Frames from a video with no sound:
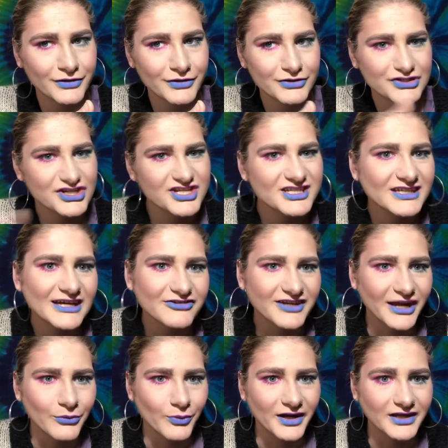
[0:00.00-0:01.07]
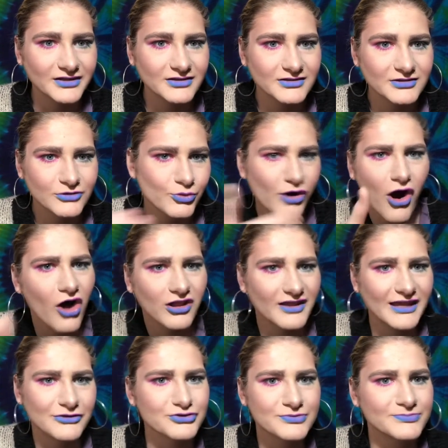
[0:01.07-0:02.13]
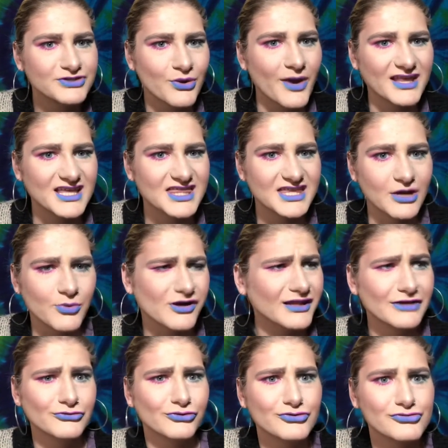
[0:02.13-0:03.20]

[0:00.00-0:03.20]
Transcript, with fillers: she's allowed to gain weight. We're all allowed to do anything. We're allowed to